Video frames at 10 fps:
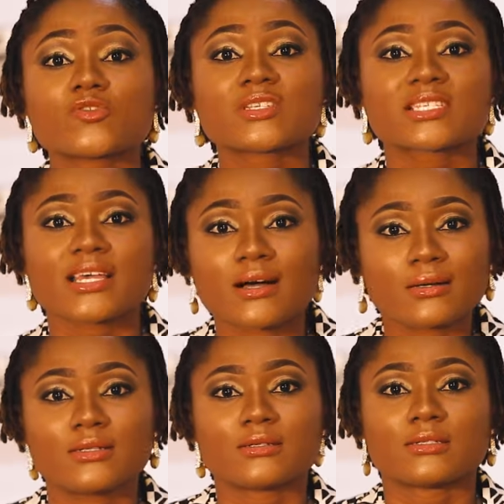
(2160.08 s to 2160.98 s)
to
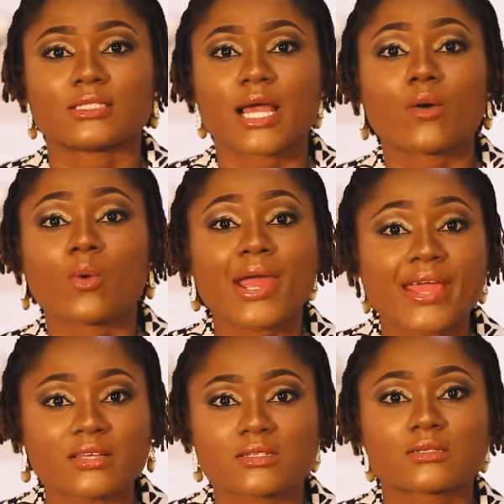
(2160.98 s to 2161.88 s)
sell their
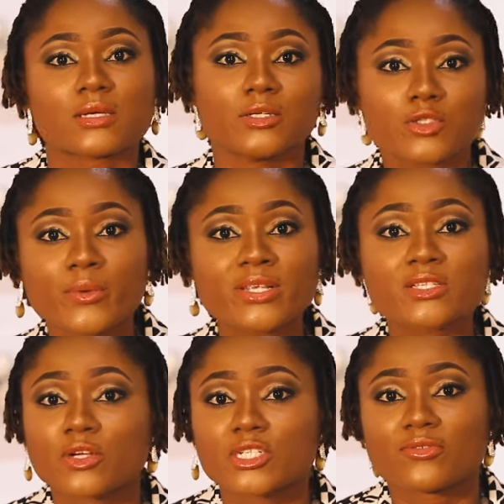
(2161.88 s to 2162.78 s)
wares during
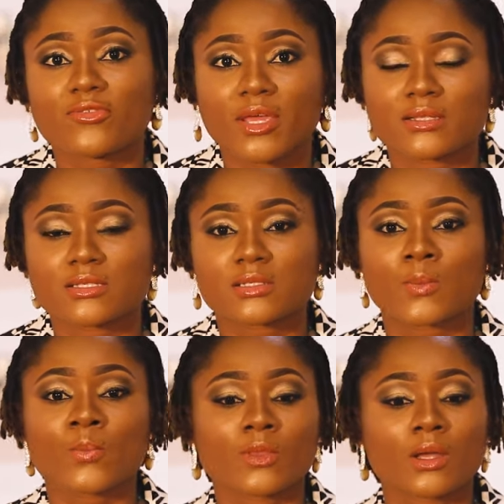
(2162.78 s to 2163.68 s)
such events.
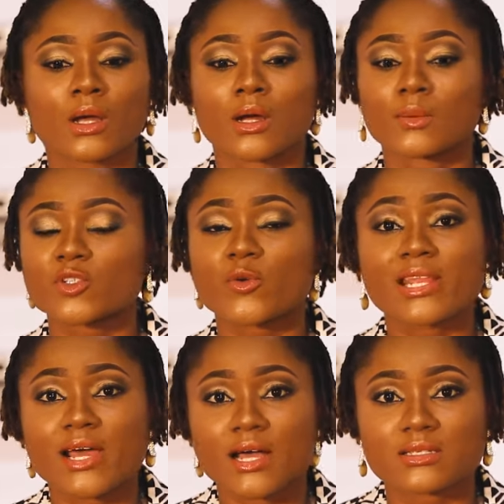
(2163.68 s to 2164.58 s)

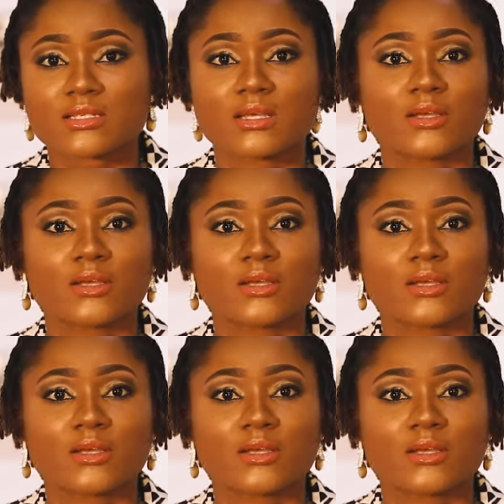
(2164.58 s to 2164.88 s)
Traders,